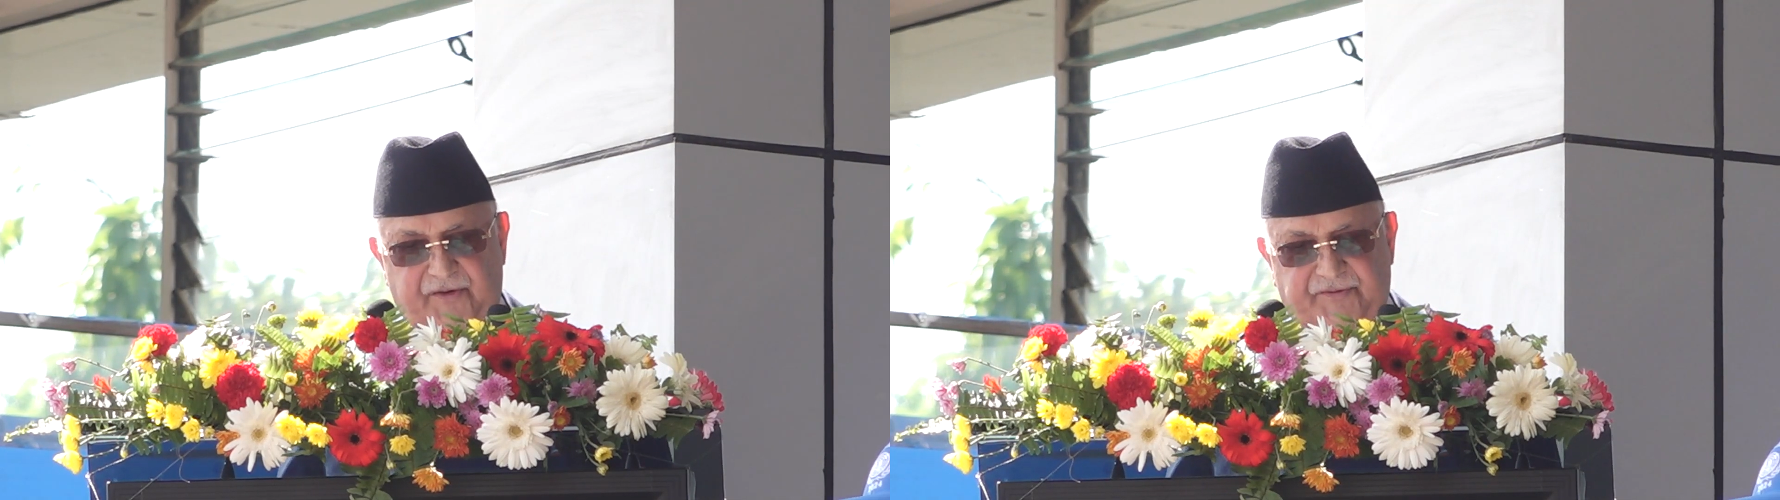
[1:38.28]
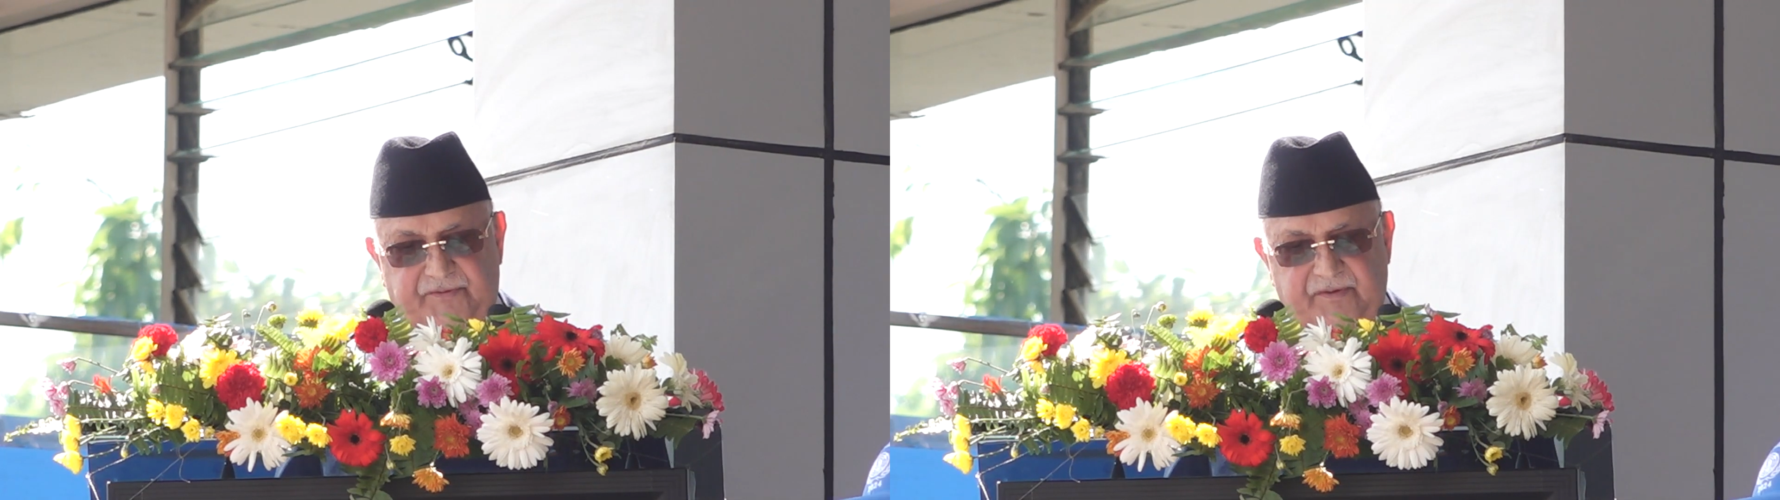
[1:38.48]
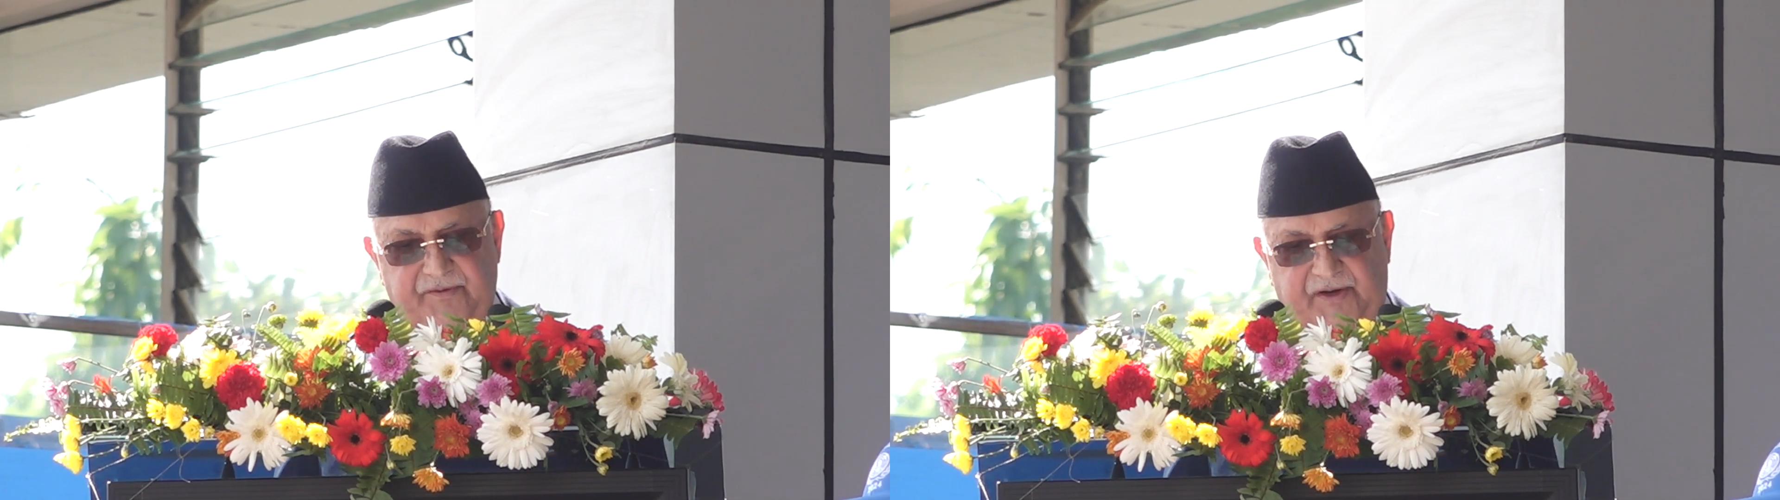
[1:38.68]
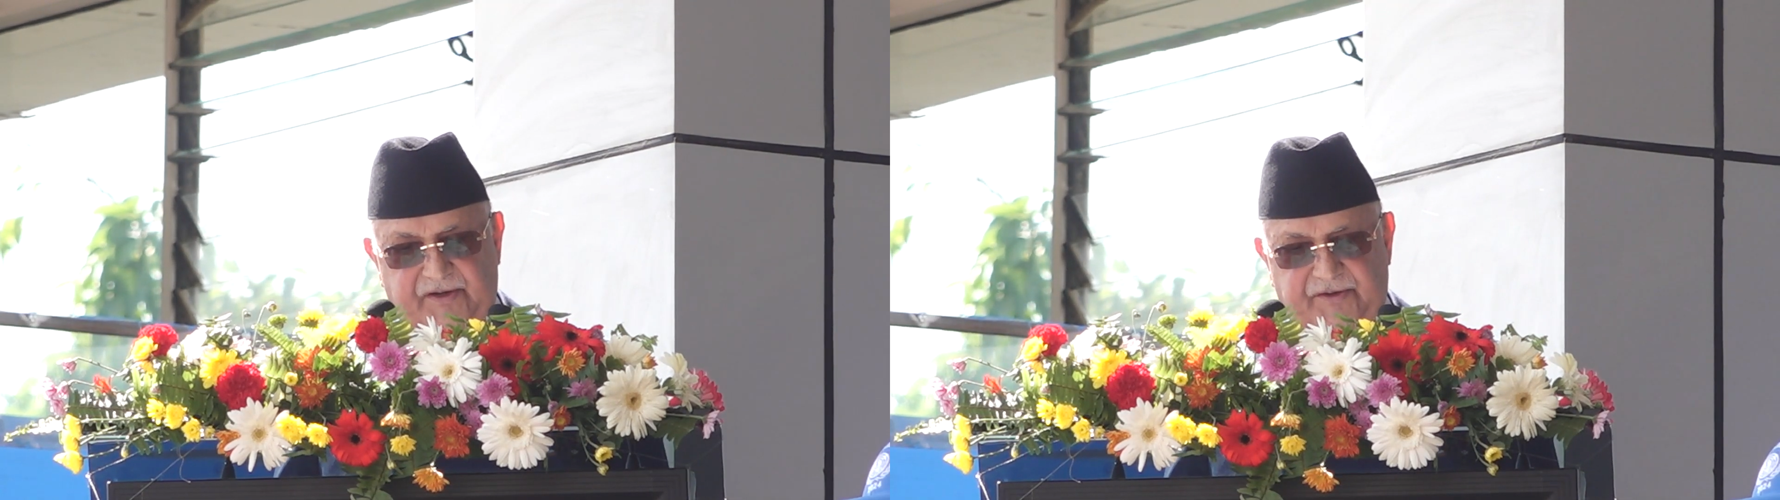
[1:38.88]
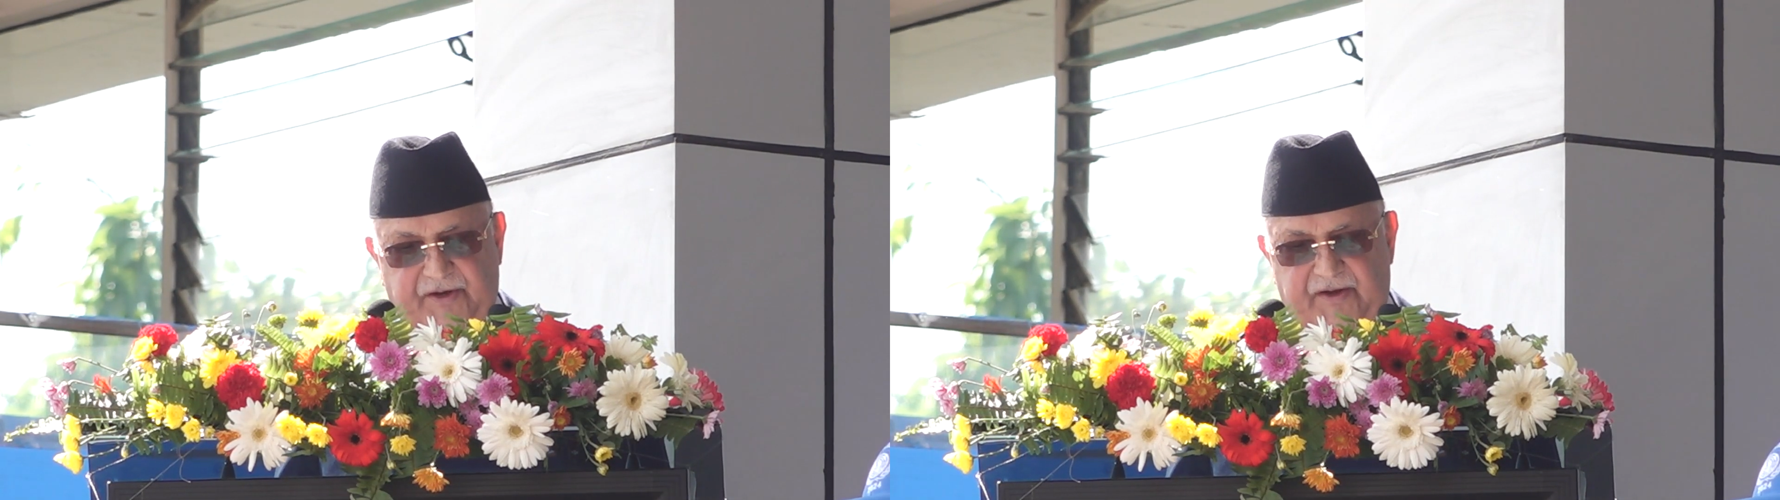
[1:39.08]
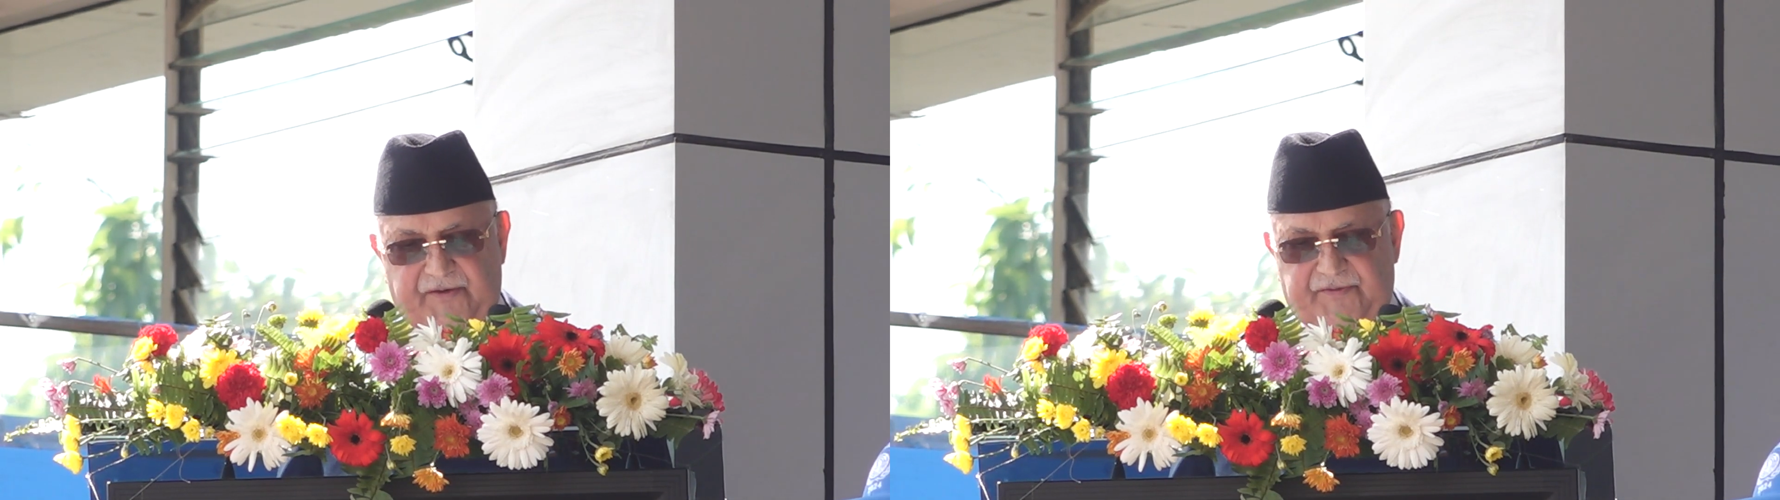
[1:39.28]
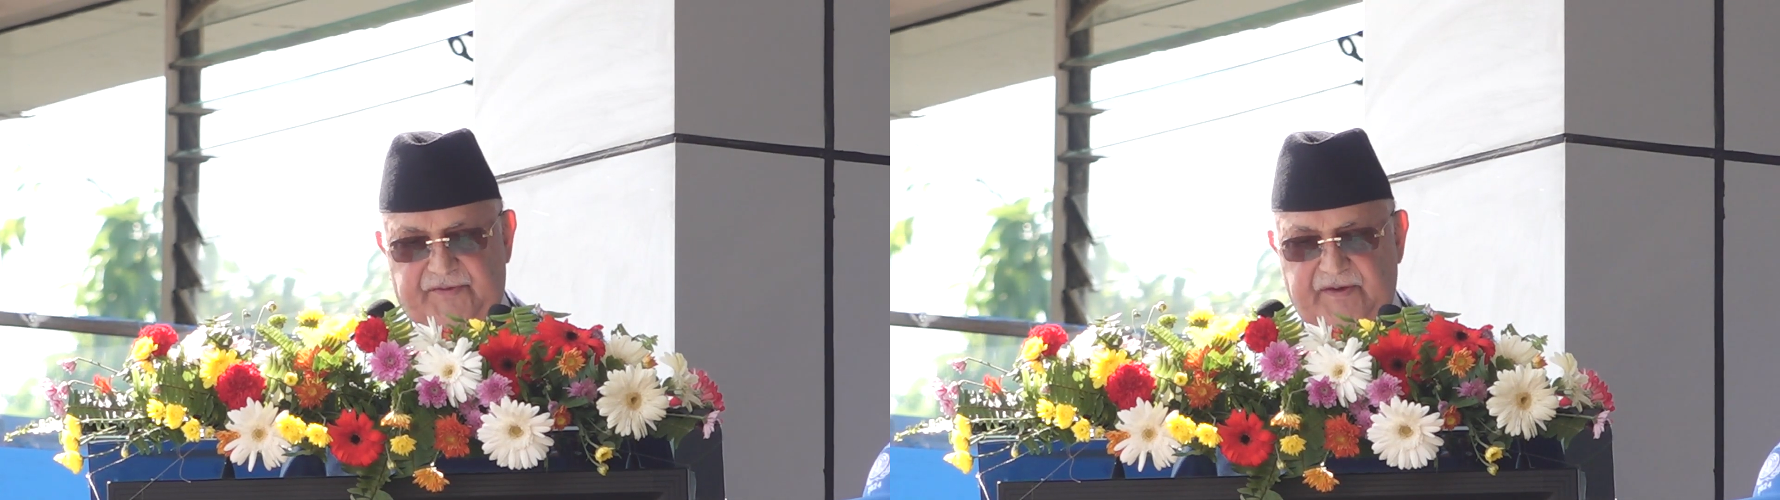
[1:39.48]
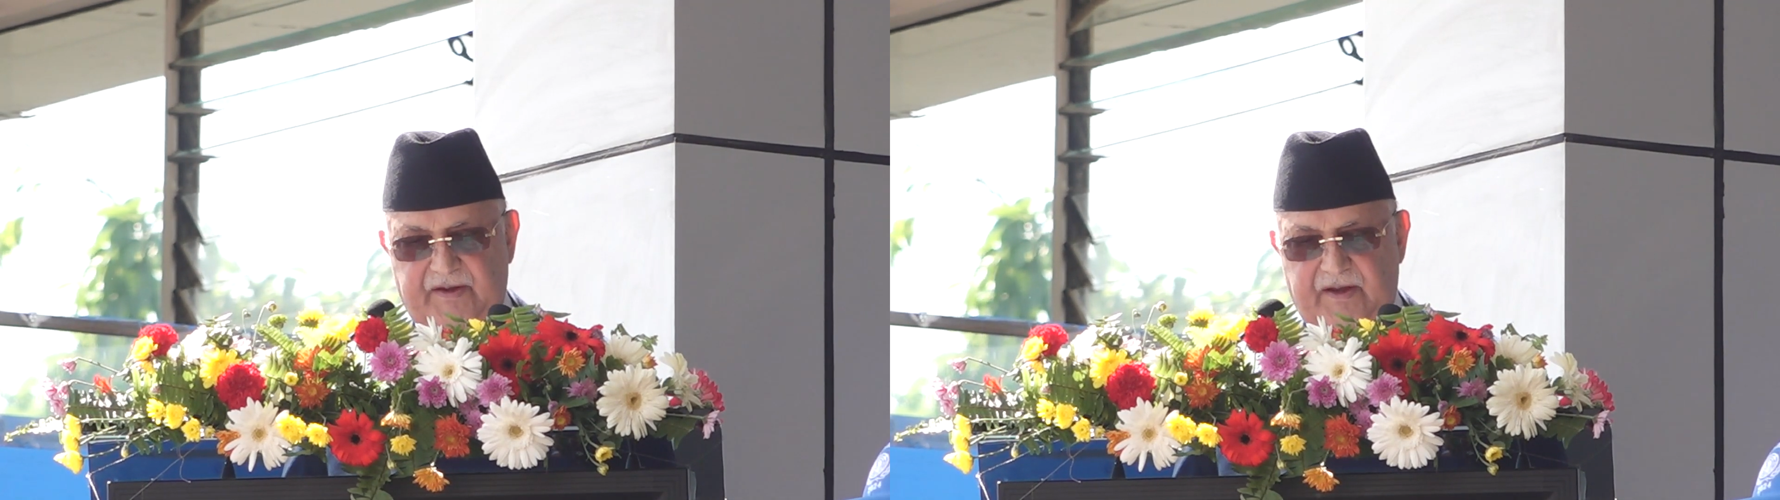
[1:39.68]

dignitaries